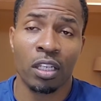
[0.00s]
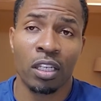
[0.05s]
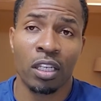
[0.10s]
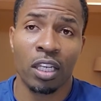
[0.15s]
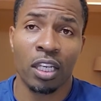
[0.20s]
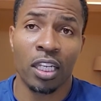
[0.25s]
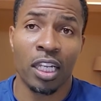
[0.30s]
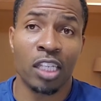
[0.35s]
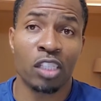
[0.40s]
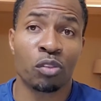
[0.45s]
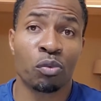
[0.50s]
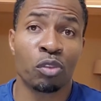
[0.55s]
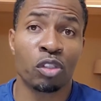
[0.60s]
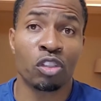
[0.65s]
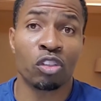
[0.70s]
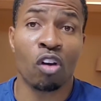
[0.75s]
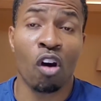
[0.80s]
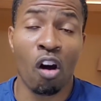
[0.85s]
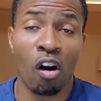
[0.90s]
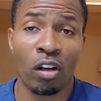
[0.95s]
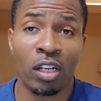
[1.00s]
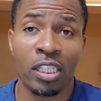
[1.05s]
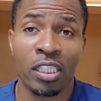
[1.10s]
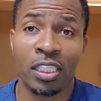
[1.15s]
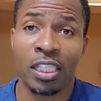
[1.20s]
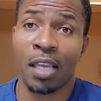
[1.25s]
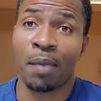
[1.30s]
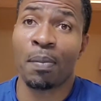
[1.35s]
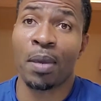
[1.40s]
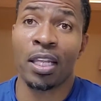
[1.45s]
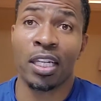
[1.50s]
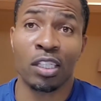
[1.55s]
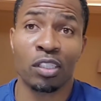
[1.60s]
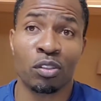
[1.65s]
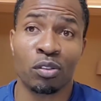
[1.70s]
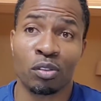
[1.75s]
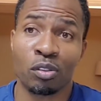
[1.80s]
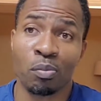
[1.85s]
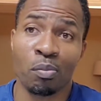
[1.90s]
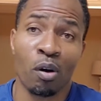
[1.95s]
And as a result, he said, man, this
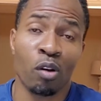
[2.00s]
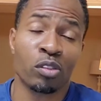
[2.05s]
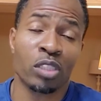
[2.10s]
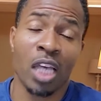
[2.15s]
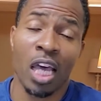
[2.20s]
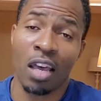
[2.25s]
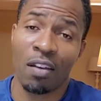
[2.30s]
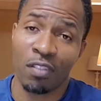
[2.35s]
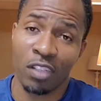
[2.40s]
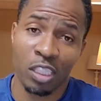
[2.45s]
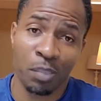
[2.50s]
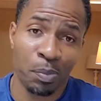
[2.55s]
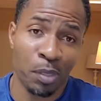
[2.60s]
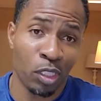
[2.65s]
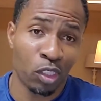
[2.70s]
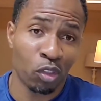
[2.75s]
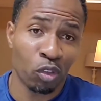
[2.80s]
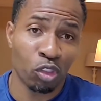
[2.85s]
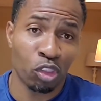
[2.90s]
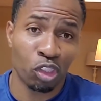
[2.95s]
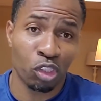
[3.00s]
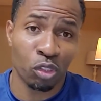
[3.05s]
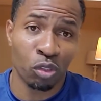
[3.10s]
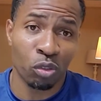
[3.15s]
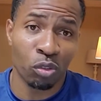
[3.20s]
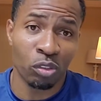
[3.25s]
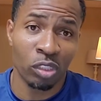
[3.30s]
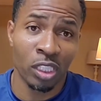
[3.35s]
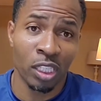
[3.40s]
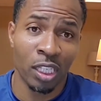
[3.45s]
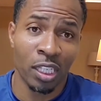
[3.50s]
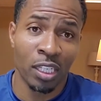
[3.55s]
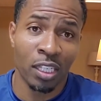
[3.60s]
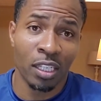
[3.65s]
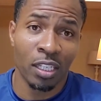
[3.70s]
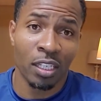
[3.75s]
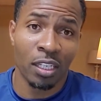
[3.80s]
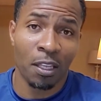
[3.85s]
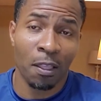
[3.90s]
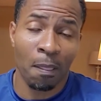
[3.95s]
was the most I ever spent on shoes.
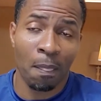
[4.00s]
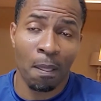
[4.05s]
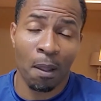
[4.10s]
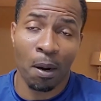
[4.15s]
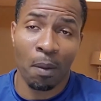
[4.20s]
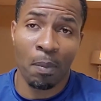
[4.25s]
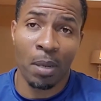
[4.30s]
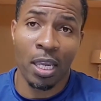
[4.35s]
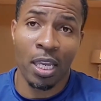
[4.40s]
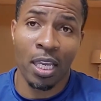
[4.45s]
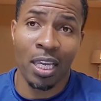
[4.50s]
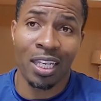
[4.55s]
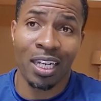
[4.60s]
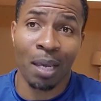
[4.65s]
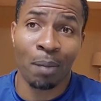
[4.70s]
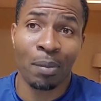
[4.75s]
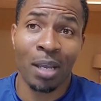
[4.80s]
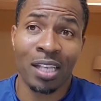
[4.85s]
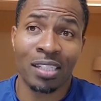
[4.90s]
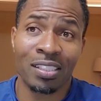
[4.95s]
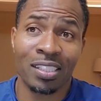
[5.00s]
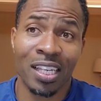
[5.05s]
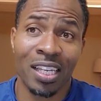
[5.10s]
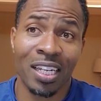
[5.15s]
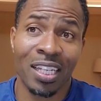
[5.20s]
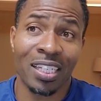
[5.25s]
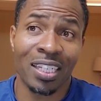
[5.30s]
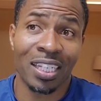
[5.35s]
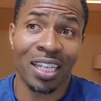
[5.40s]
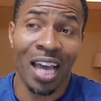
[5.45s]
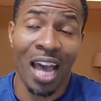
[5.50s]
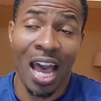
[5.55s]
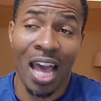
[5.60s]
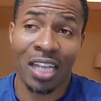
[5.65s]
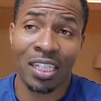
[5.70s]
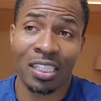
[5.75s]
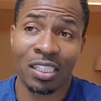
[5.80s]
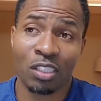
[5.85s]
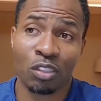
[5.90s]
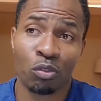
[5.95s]
You know what I mean? And I'm not saying that the guy
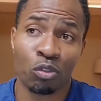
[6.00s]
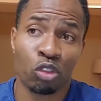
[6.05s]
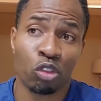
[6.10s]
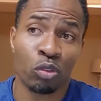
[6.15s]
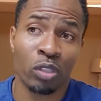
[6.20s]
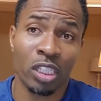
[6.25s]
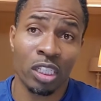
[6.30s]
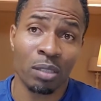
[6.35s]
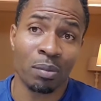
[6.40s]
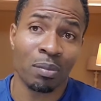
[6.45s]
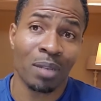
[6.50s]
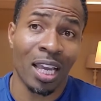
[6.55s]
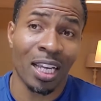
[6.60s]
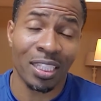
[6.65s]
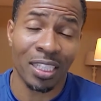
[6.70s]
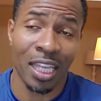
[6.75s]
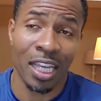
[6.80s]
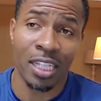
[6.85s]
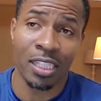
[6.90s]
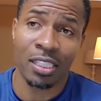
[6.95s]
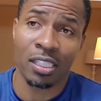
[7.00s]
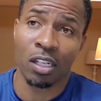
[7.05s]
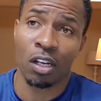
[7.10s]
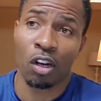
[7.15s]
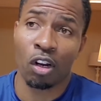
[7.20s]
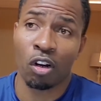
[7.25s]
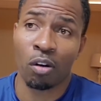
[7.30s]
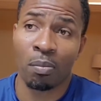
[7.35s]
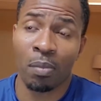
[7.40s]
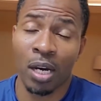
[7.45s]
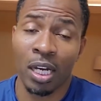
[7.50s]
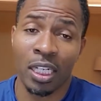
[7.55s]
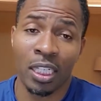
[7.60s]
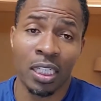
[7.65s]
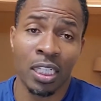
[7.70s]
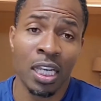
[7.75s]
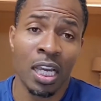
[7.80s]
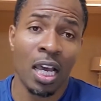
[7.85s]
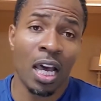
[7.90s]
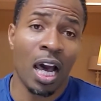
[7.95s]
just was treating him like that to earn money.
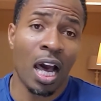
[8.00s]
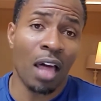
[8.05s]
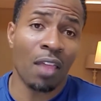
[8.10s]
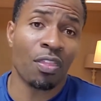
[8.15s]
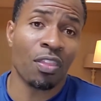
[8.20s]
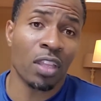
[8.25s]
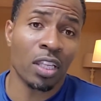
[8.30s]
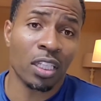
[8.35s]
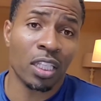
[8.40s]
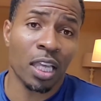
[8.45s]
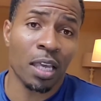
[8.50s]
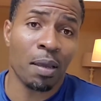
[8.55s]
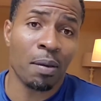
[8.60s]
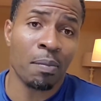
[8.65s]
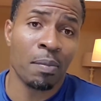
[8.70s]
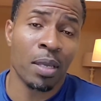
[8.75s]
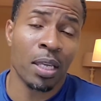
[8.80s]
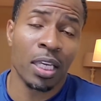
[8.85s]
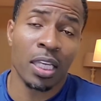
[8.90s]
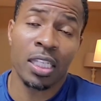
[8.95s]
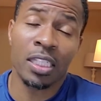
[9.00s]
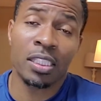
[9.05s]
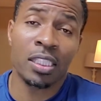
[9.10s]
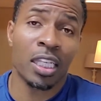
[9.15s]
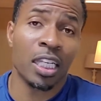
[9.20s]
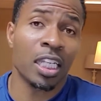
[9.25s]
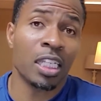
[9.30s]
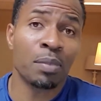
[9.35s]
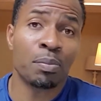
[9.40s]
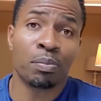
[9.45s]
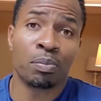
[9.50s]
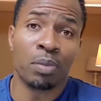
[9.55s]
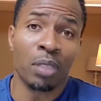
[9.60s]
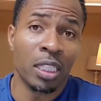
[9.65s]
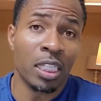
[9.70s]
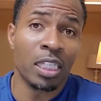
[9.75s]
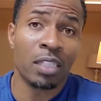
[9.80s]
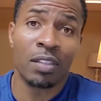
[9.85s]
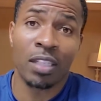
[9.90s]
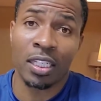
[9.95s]
I think that he said he
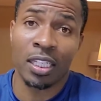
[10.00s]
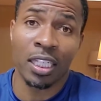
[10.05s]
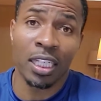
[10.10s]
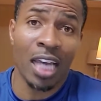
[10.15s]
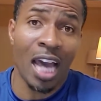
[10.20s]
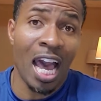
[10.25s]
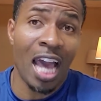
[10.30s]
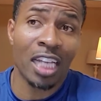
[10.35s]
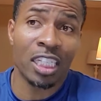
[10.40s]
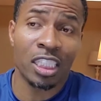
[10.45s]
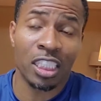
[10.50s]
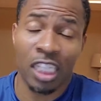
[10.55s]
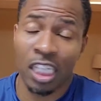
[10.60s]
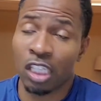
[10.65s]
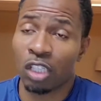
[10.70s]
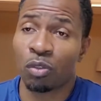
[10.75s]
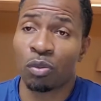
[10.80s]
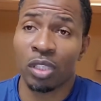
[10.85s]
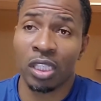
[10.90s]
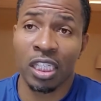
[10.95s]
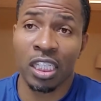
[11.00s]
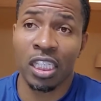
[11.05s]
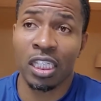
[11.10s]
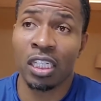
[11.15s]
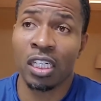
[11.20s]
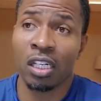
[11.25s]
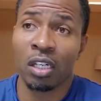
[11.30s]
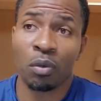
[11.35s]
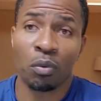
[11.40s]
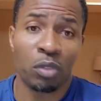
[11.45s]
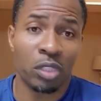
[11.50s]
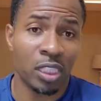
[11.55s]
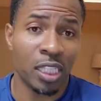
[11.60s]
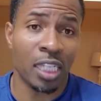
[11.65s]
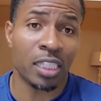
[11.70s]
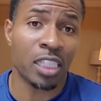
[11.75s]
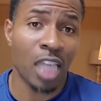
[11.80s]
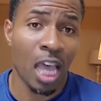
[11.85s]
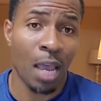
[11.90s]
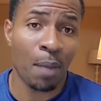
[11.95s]
believed that the guy genuinely was
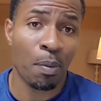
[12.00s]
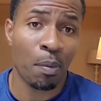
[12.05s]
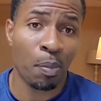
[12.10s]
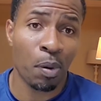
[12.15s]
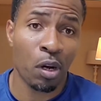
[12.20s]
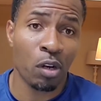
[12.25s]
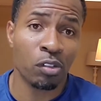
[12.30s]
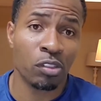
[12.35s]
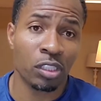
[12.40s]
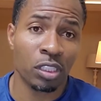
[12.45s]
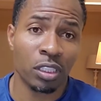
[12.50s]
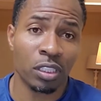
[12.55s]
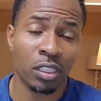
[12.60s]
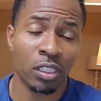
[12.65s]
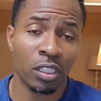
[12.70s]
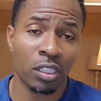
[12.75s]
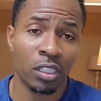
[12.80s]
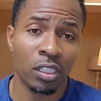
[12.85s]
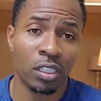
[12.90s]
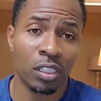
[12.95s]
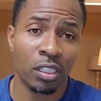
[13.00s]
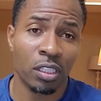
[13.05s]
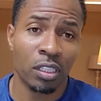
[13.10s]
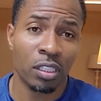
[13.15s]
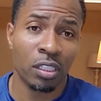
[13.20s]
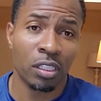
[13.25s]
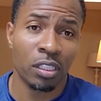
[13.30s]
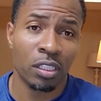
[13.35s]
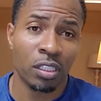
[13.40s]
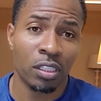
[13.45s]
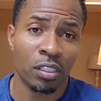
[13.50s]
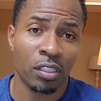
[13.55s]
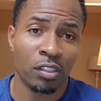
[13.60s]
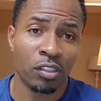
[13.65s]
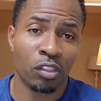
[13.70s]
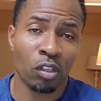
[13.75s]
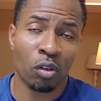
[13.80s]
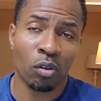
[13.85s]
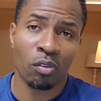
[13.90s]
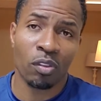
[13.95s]
that type of person.
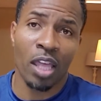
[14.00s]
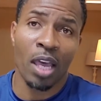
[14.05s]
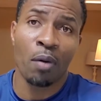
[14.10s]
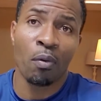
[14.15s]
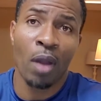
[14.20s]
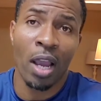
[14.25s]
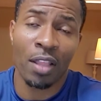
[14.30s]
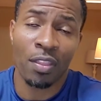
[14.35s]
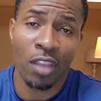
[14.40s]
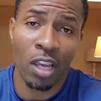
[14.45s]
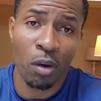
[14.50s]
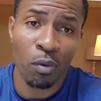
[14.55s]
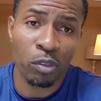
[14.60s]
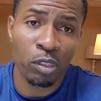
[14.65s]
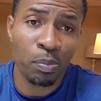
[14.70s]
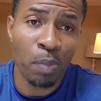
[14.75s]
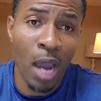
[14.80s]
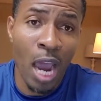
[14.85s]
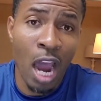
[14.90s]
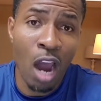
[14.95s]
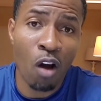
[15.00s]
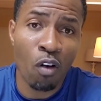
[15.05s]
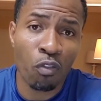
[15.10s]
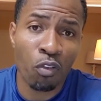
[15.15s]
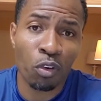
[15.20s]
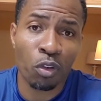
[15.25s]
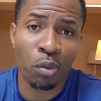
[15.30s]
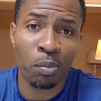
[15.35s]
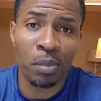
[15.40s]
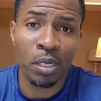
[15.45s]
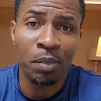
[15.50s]
So that right there was powerful to me,